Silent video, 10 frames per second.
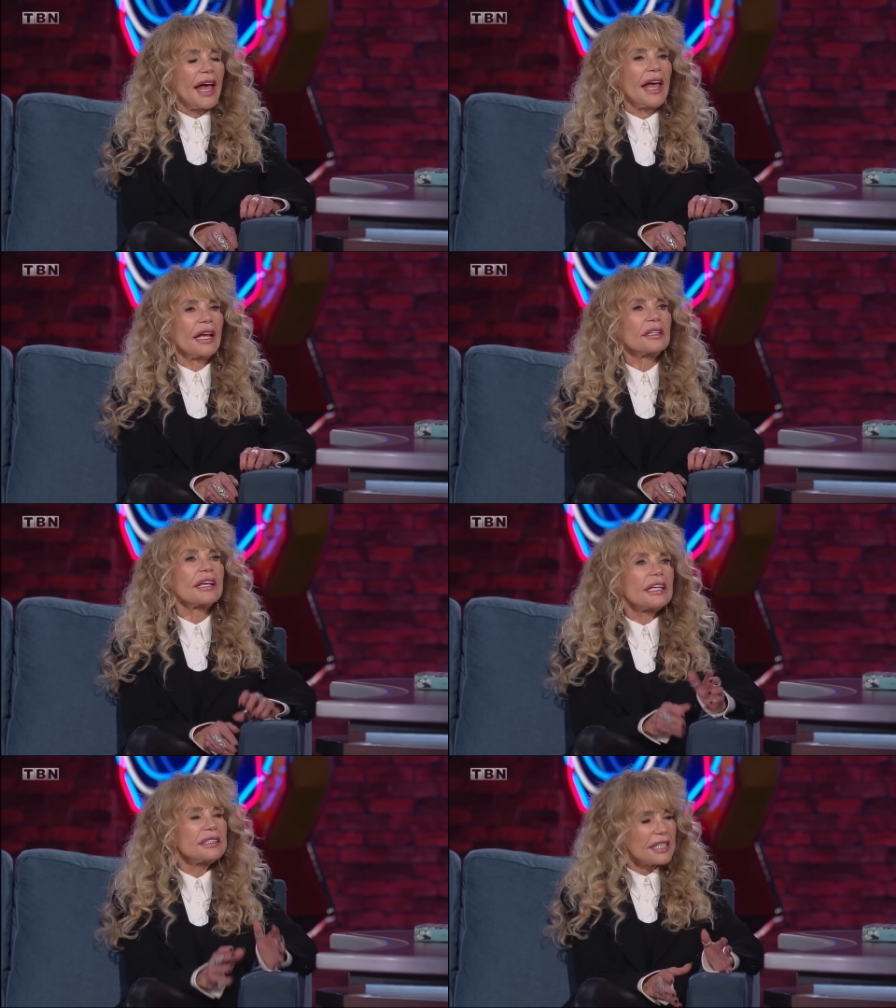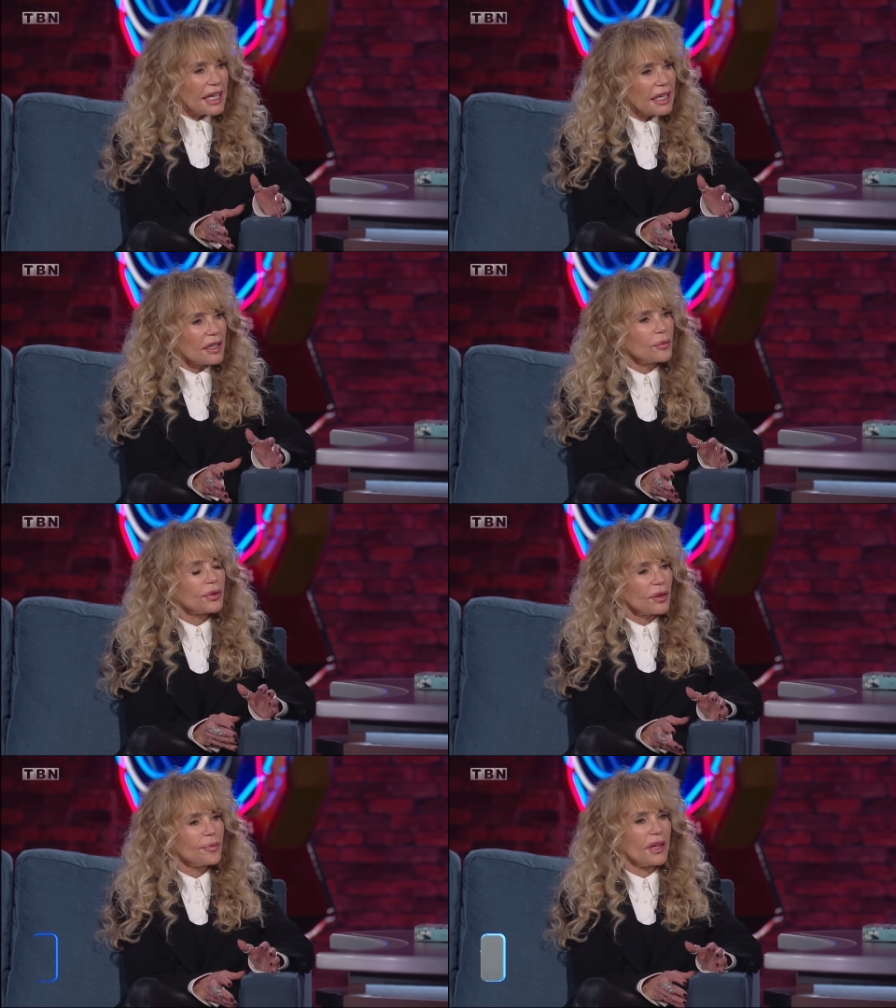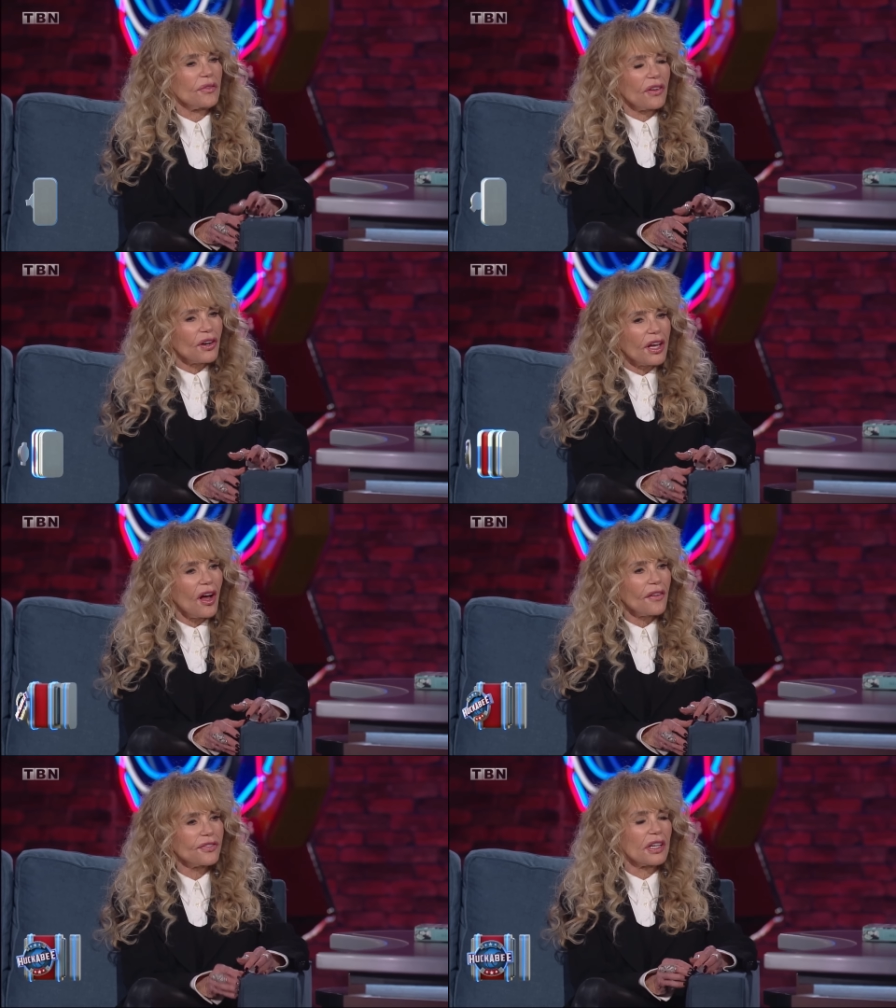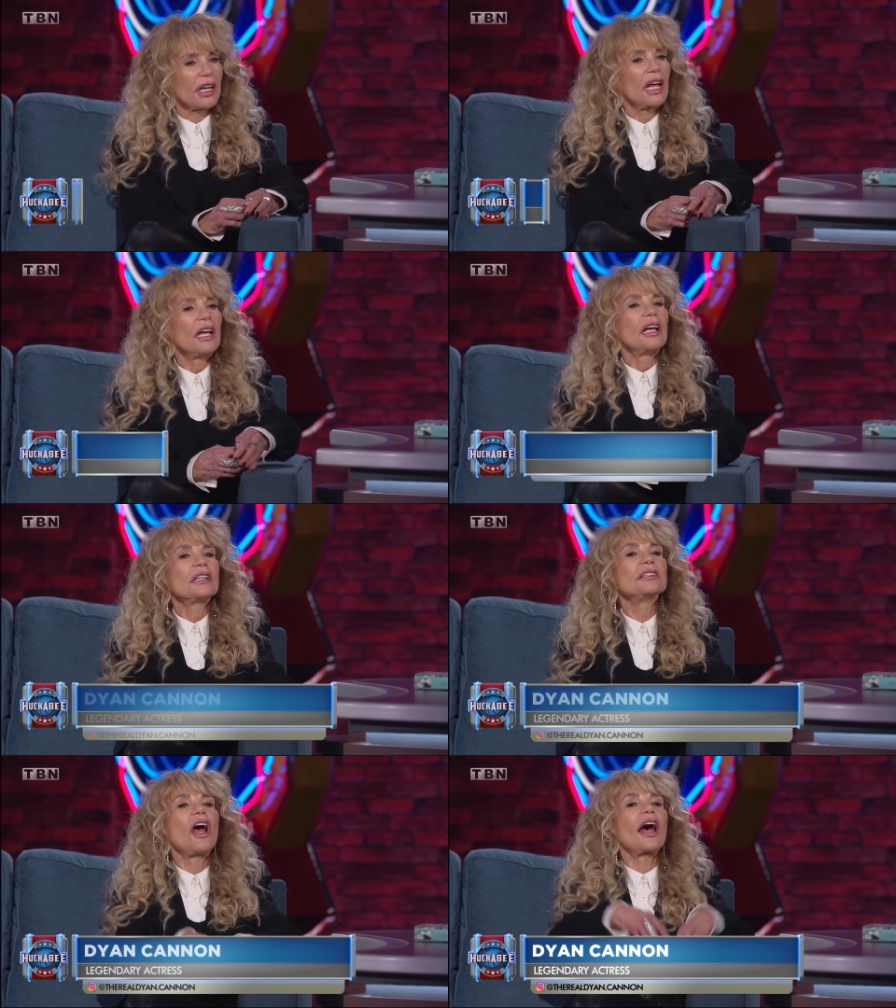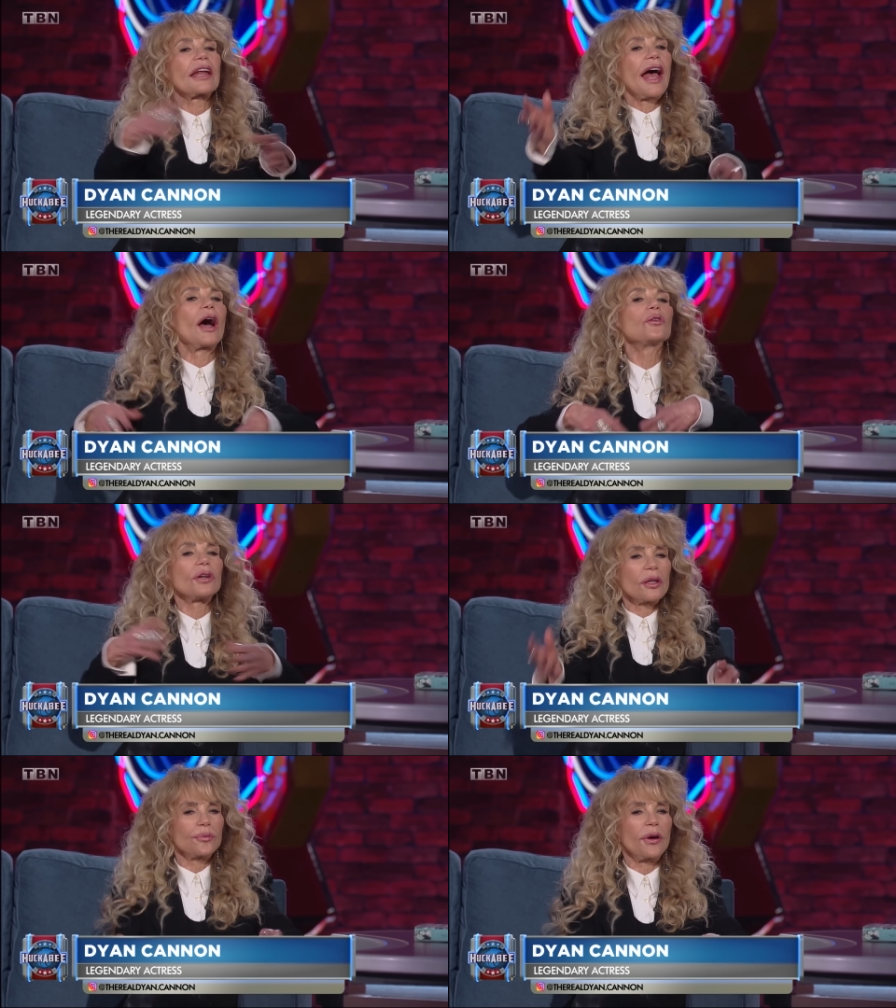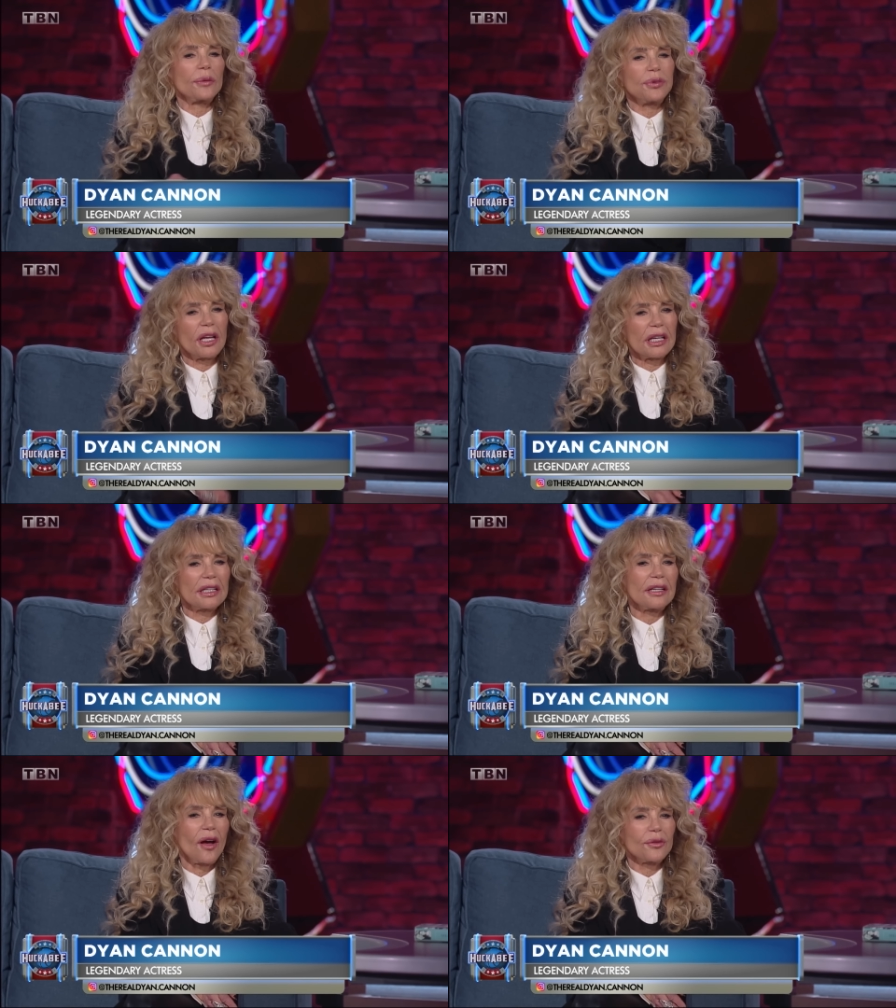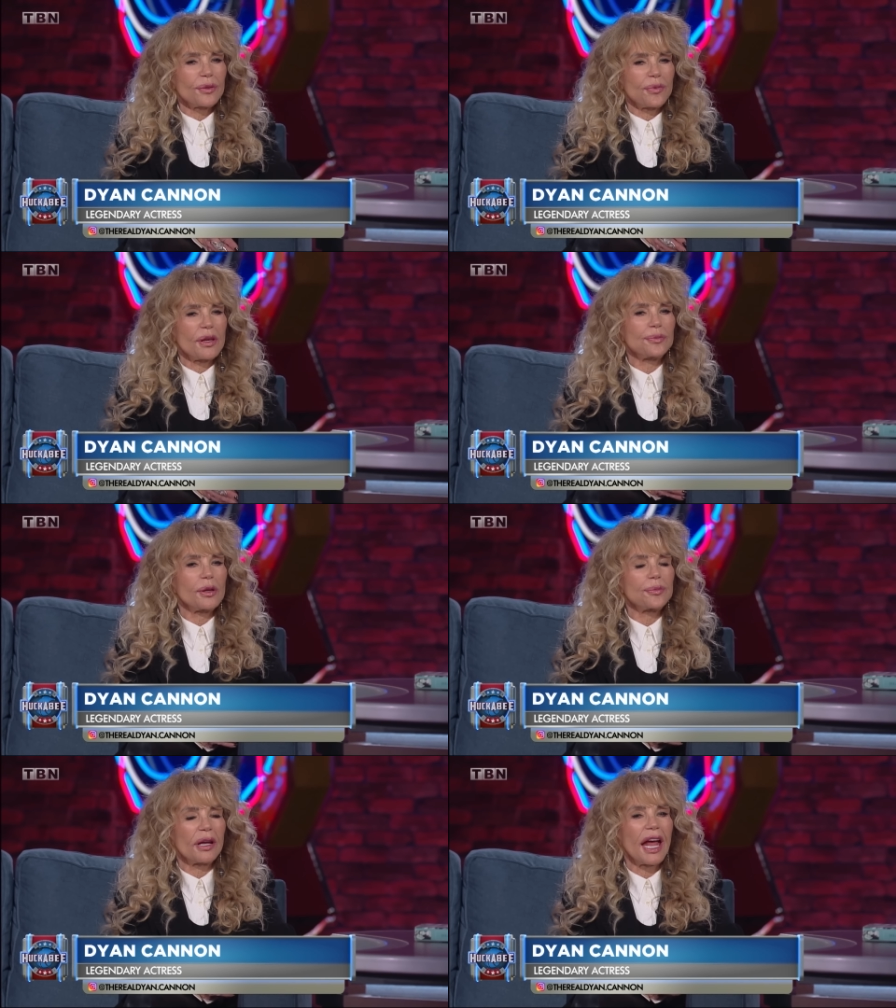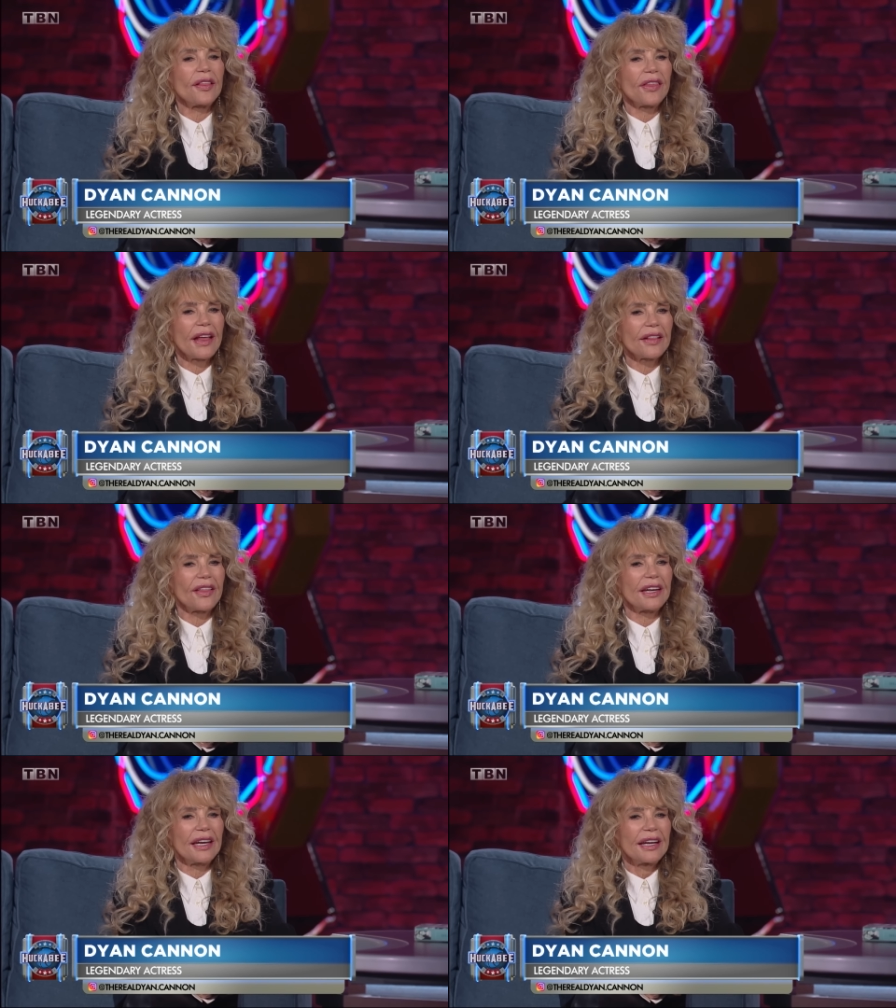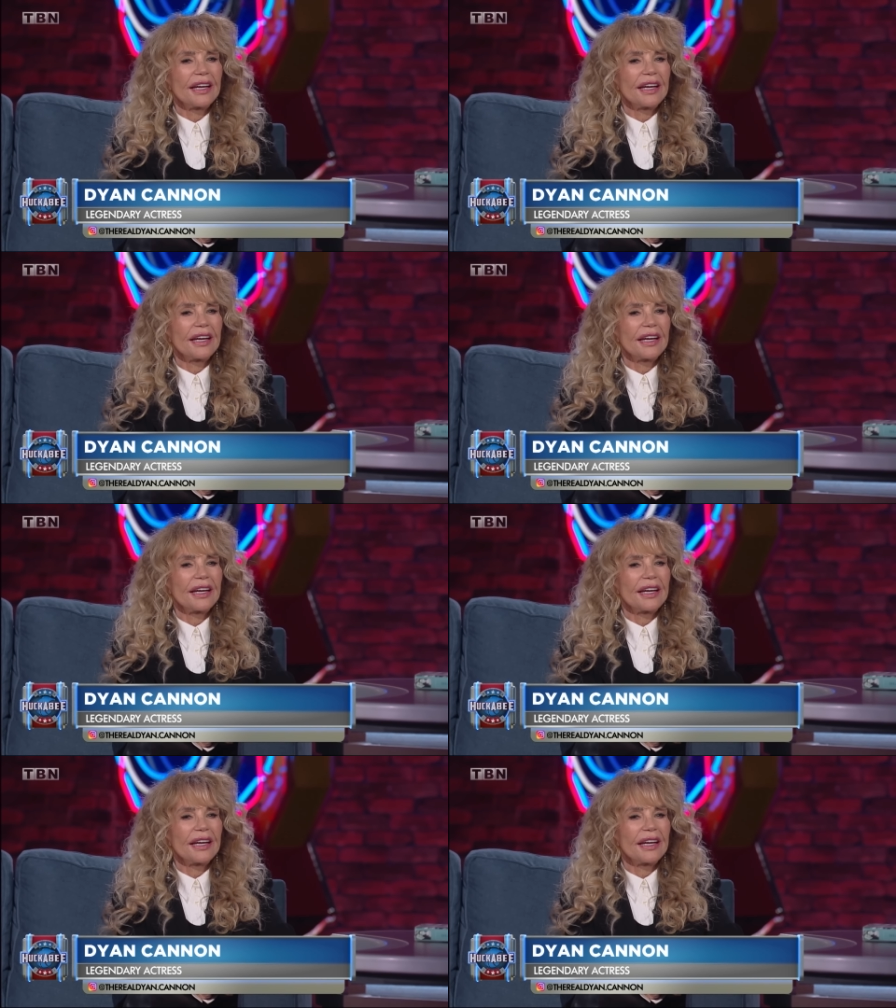And he did with me very often, not out in public and not with people, but I think that